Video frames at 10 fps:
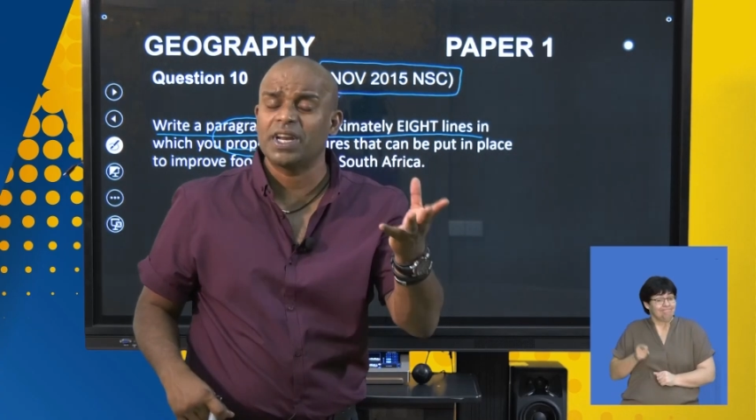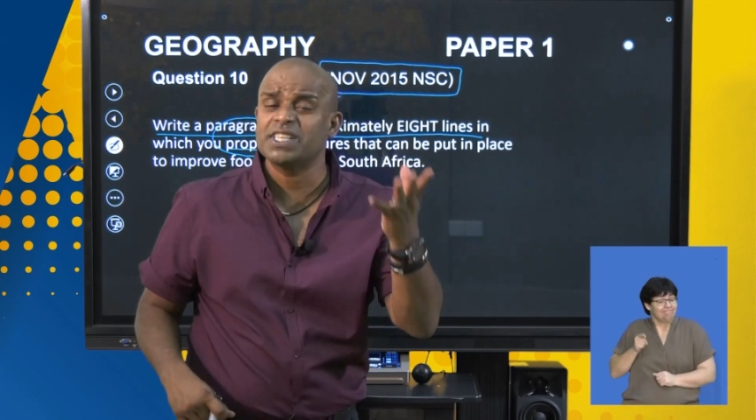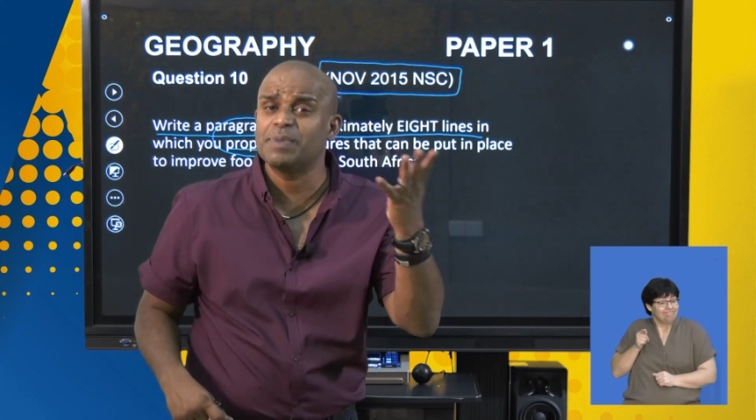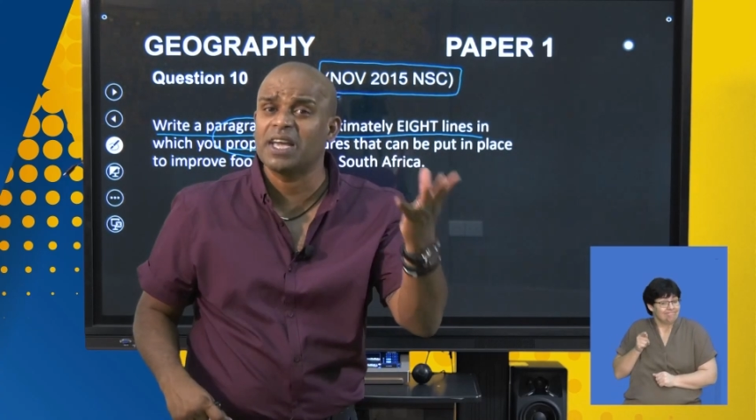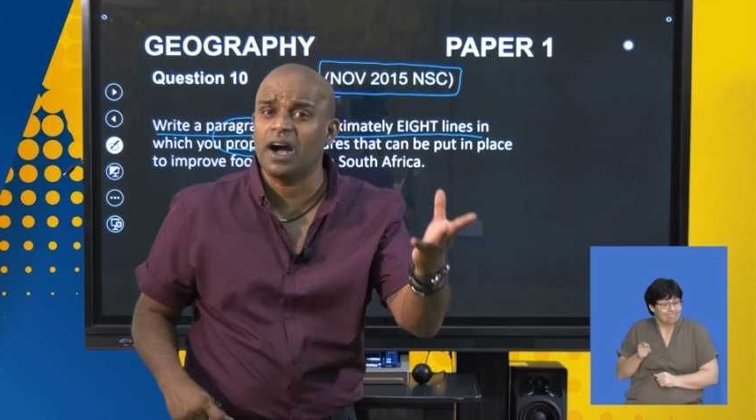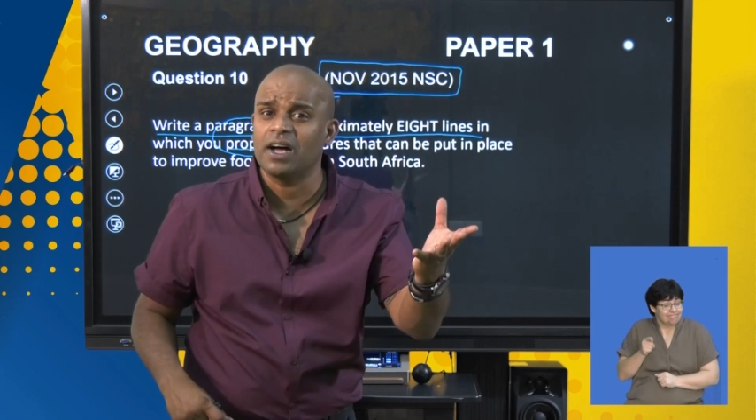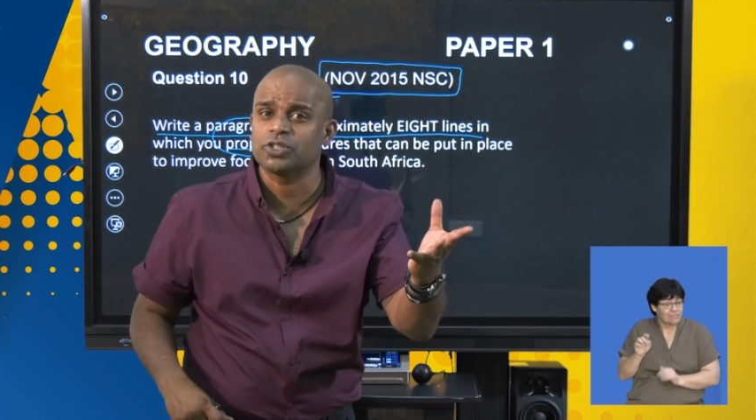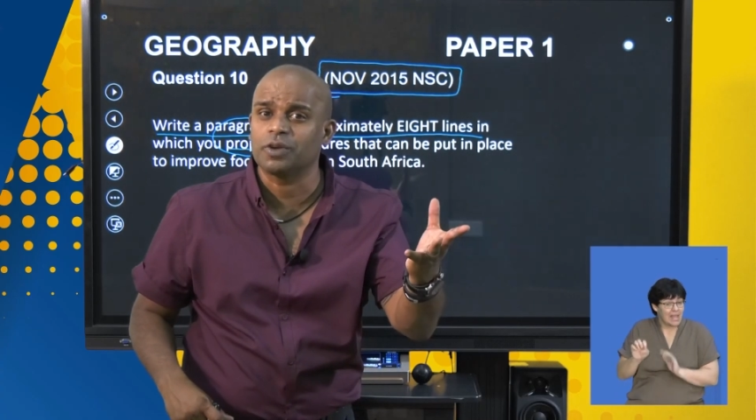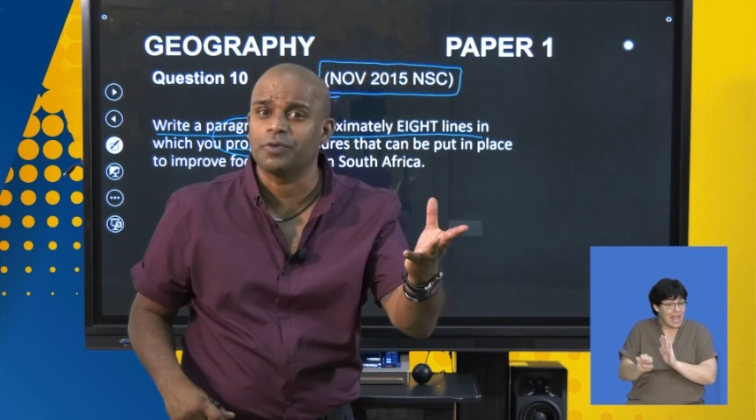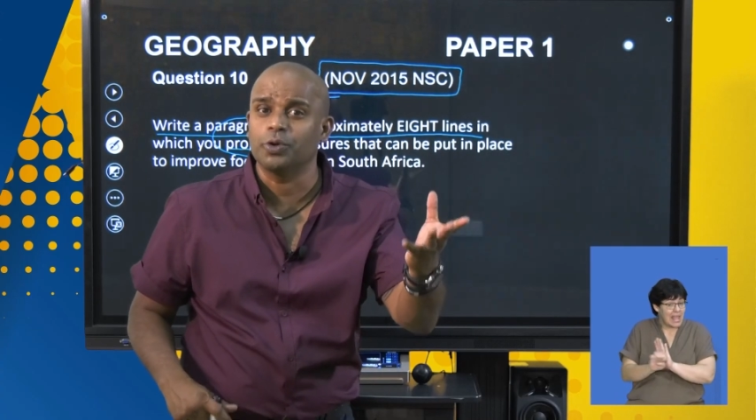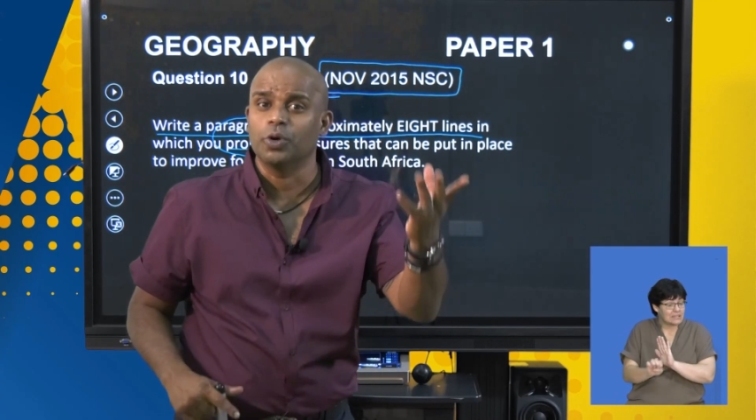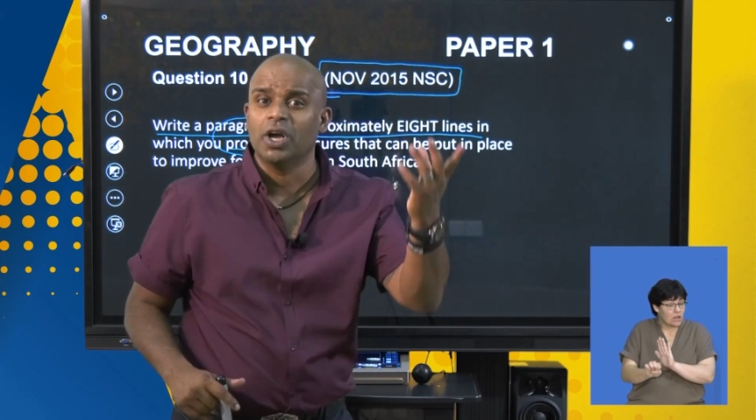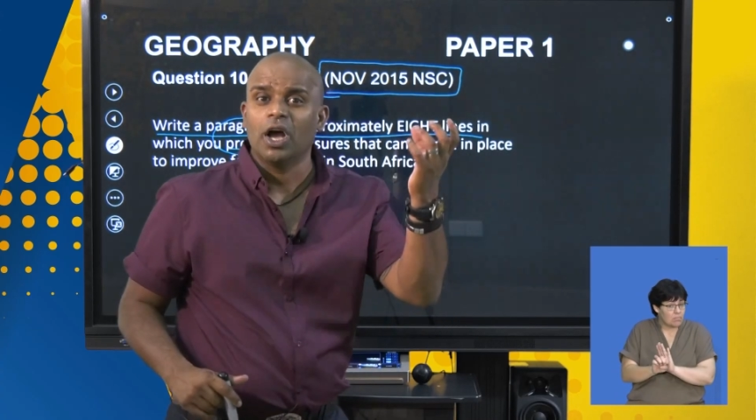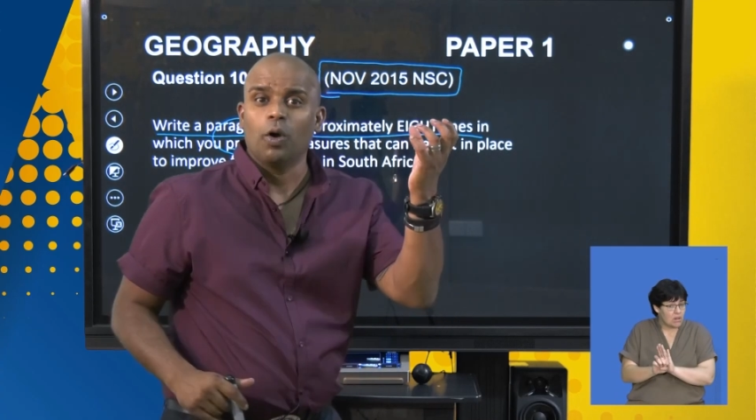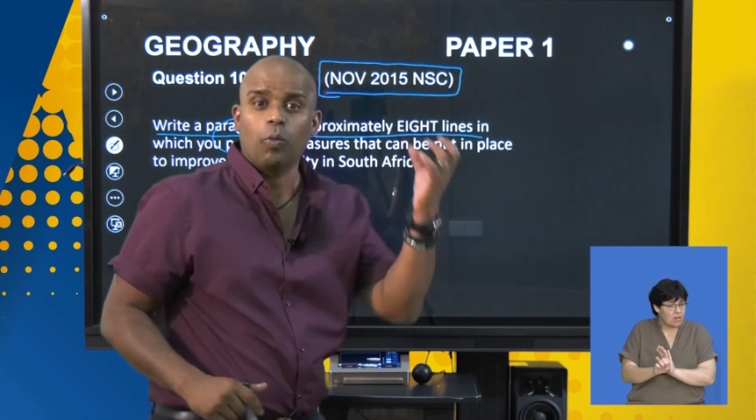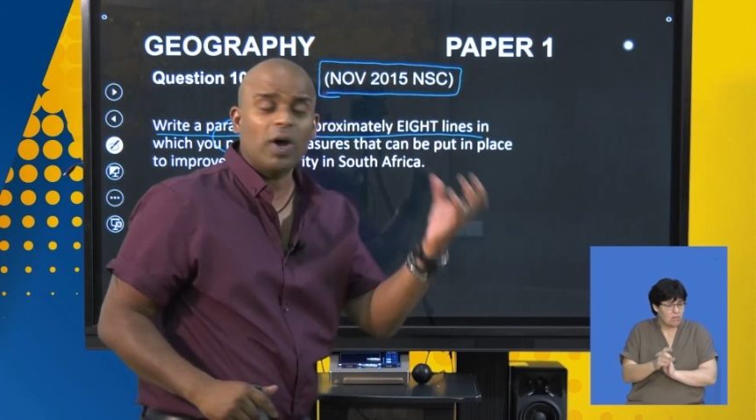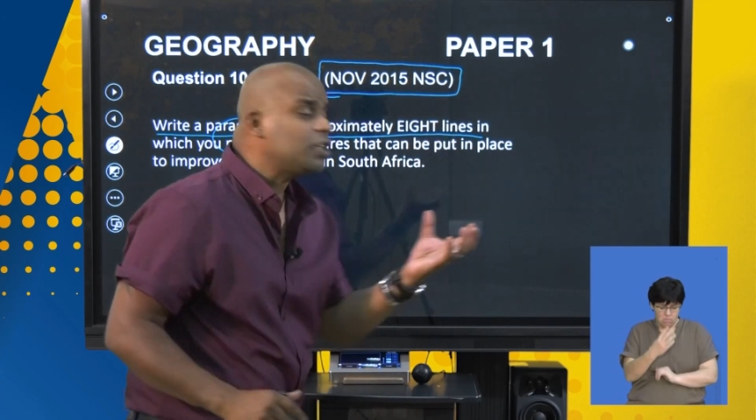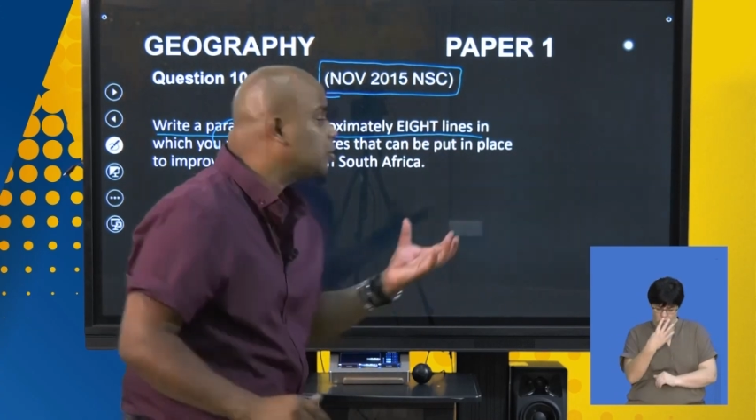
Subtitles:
is being asked of you? What do